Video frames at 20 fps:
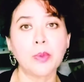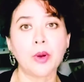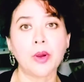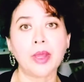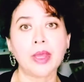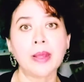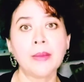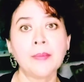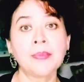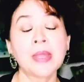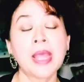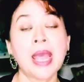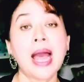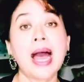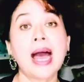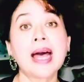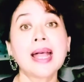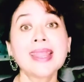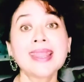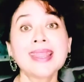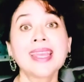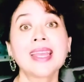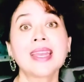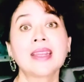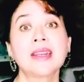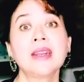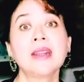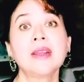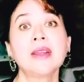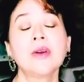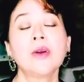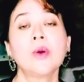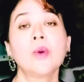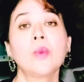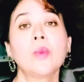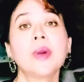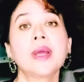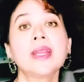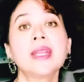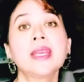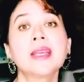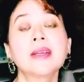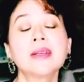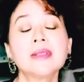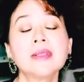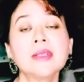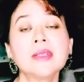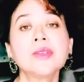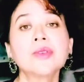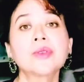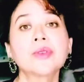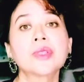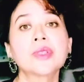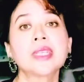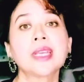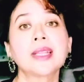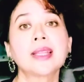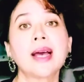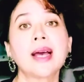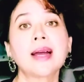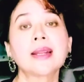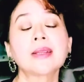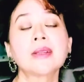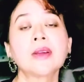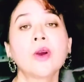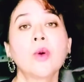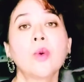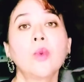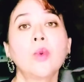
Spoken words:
boy." And then when he continued to say that,